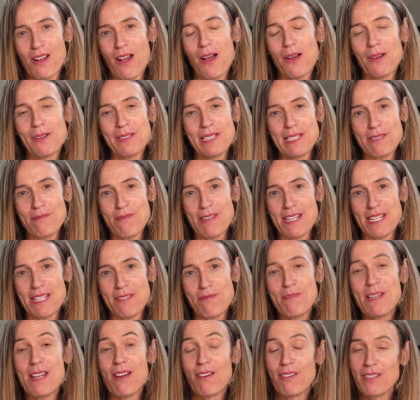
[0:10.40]
Holy Week.
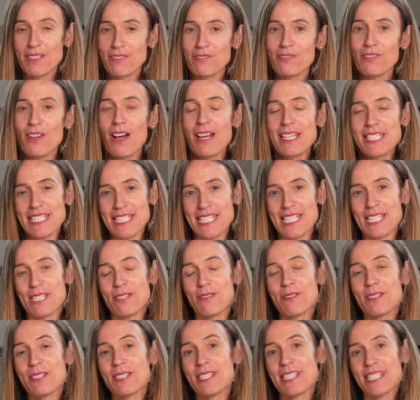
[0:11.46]
We are inviting
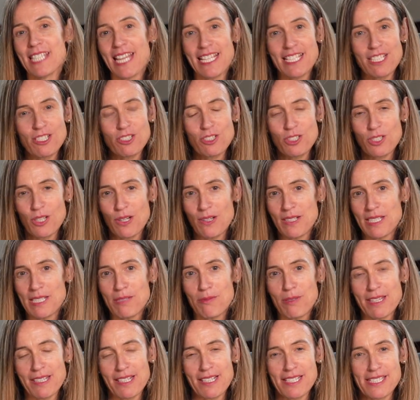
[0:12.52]
you to take a journey
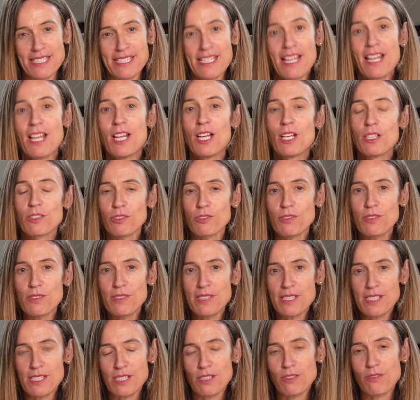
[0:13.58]
with us through
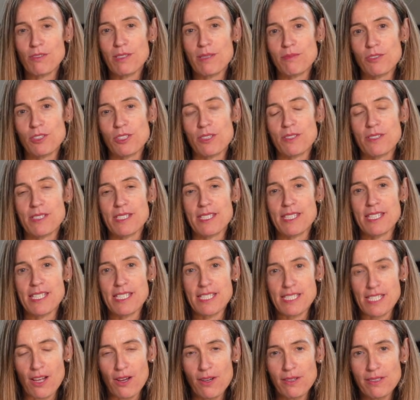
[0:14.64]
the scriptures
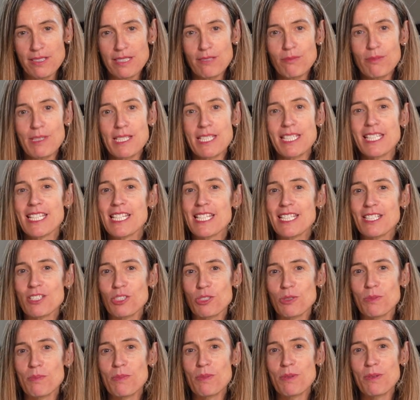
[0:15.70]
this Holy Week
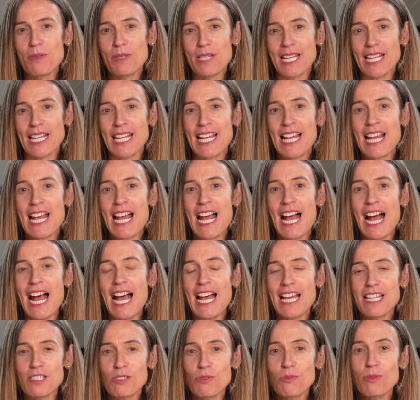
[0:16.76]
each morning
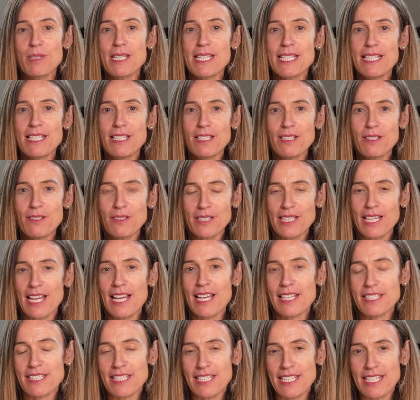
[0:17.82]
as we look
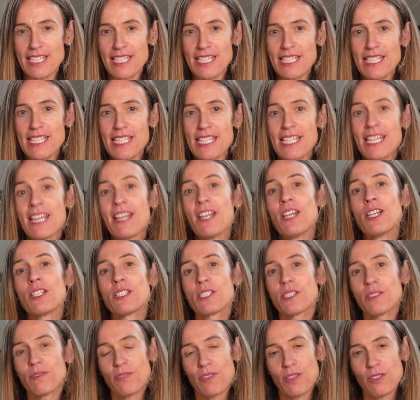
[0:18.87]
at key
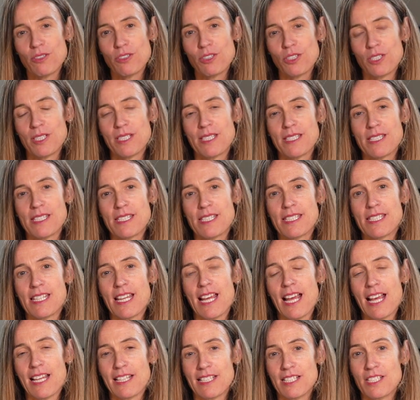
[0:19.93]
devotions
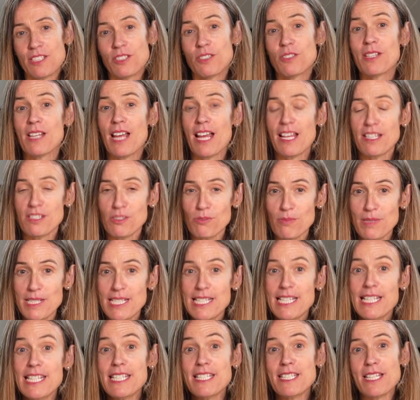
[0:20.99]
at, as we
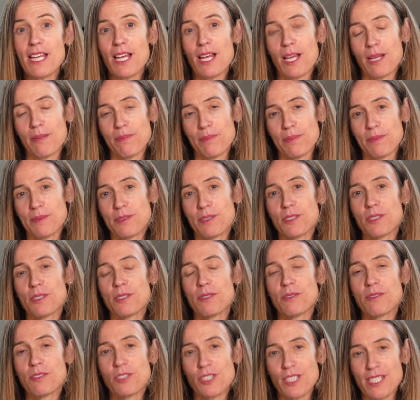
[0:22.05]
lead up
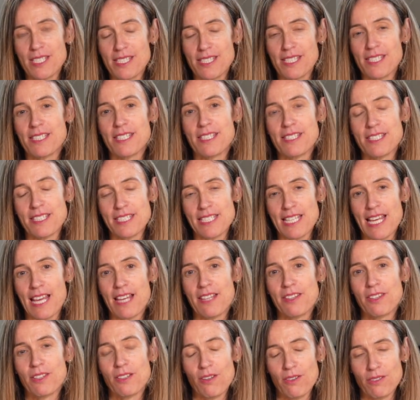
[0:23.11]
to Jesus'
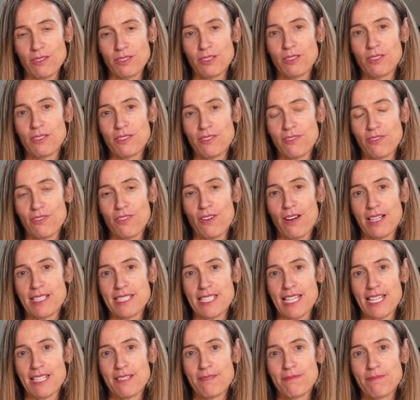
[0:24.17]
death on Good
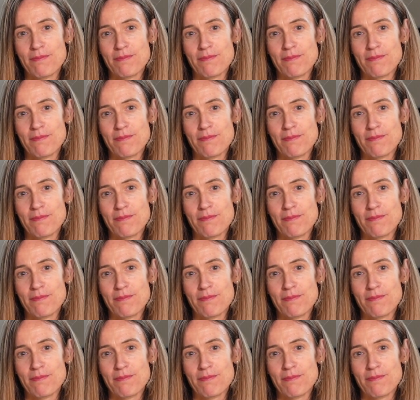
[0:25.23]
Friday.